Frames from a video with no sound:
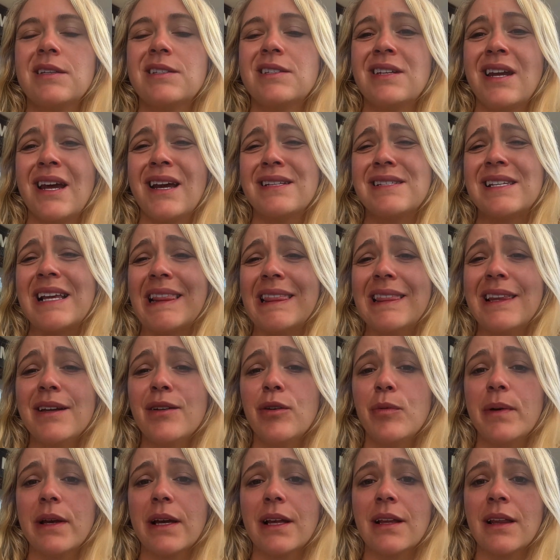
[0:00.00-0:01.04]
Today it's a little
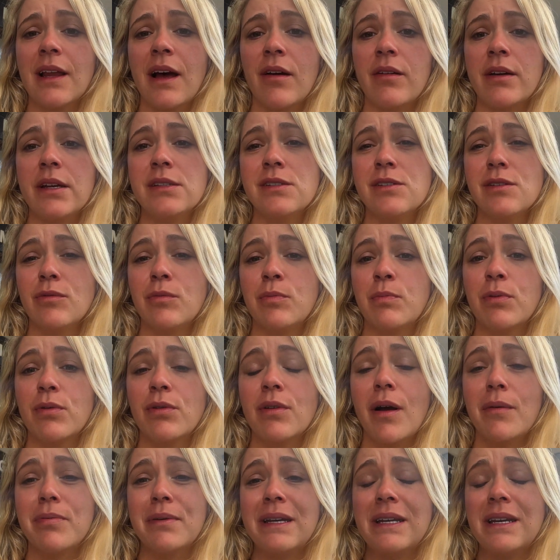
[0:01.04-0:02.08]
bit cloudy, so
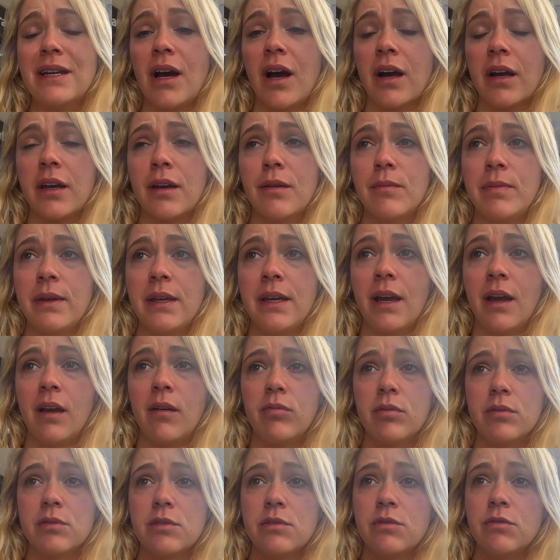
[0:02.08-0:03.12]
probably not going to be
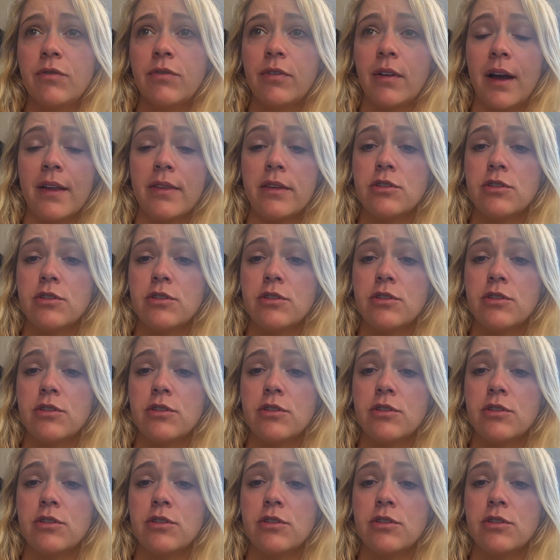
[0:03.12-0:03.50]
able to fly the